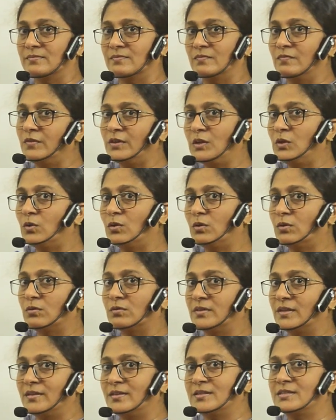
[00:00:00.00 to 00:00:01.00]
We
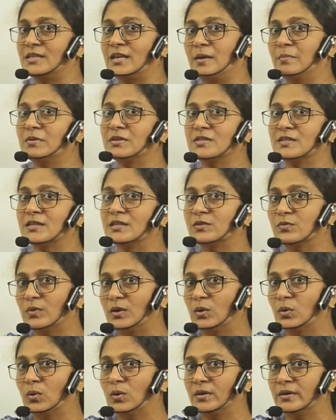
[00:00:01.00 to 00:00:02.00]
know that the same result
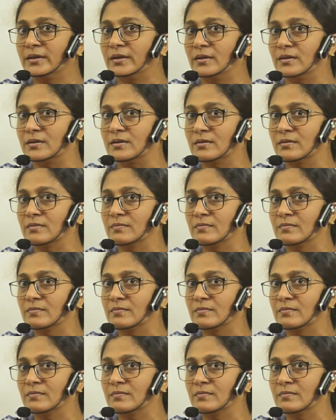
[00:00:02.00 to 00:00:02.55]
will hold here.